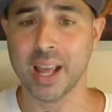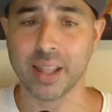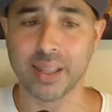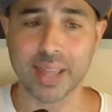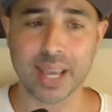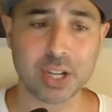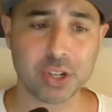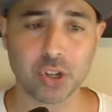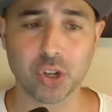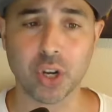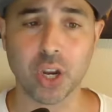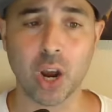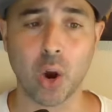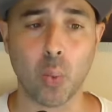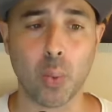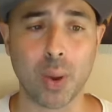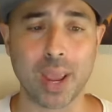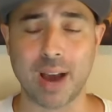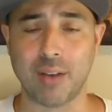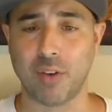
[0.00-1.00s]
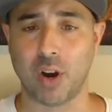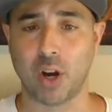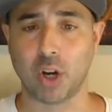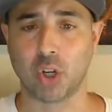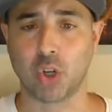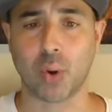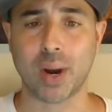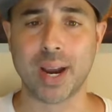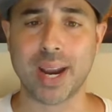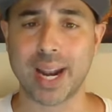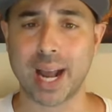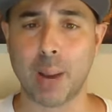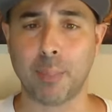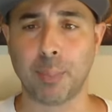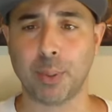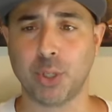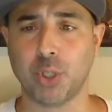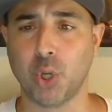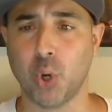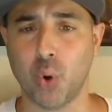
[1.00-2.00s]
This year, we have a great
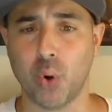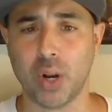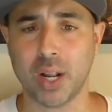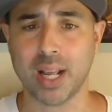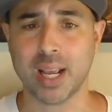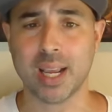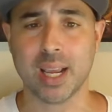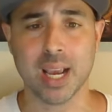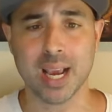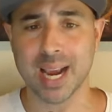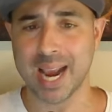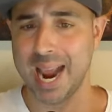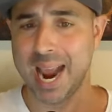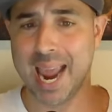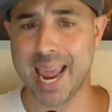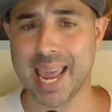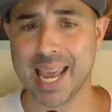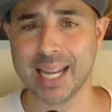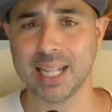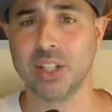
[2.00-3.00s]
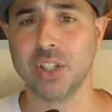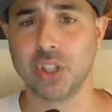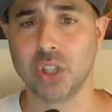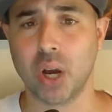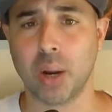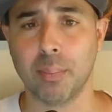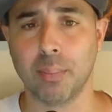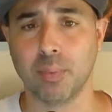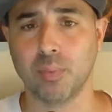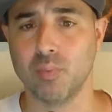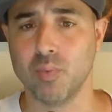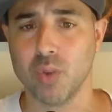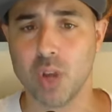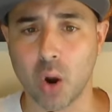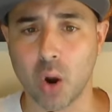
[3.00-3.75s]
opportunity, added some,